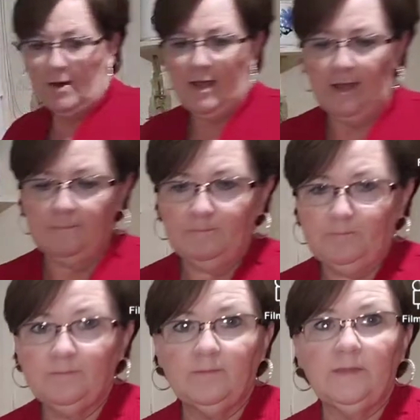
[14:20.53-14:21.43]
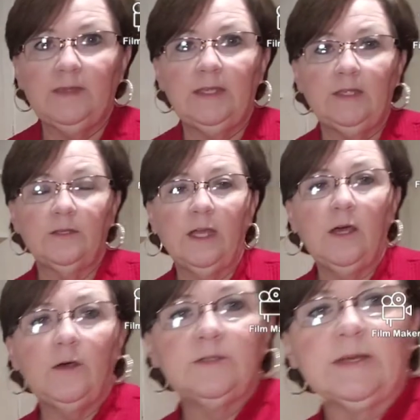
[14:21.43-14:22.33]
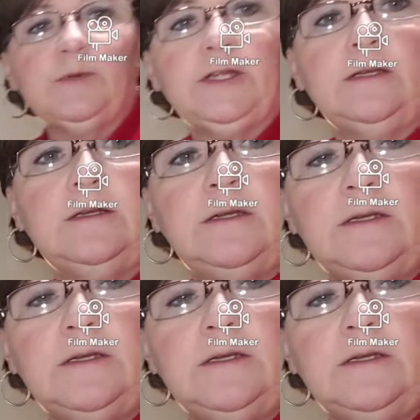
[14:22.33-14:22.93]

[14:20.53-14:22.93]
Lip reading: right. Here goes. I'm gonna